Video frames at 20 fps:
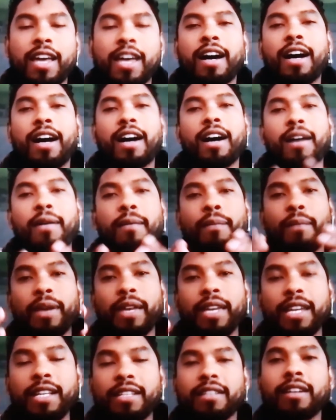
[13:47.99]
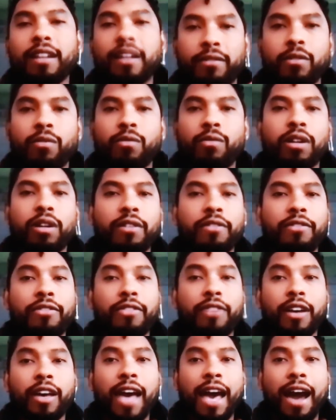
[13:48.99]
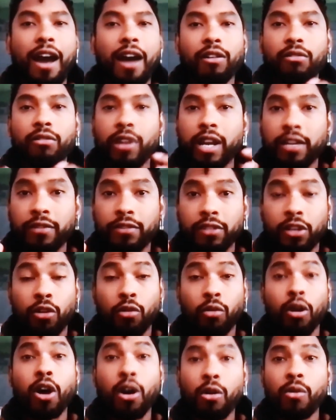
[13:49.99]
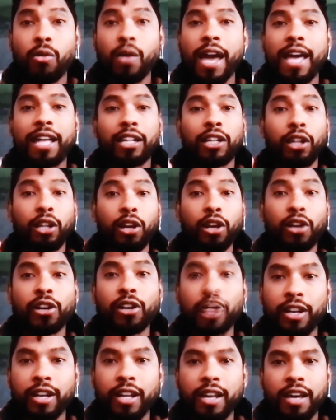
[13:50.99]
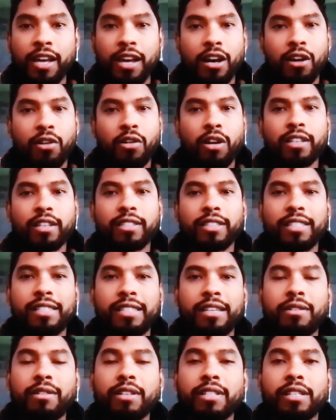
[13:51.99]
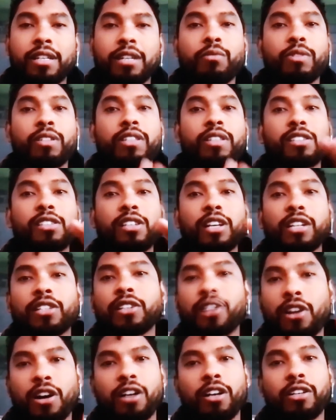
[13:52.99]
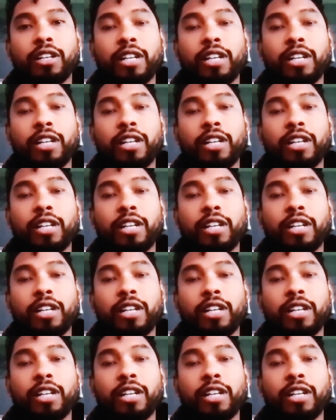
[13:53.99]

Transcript: um, each and every one of our creatives grow and learn across the series, and it was such an honor.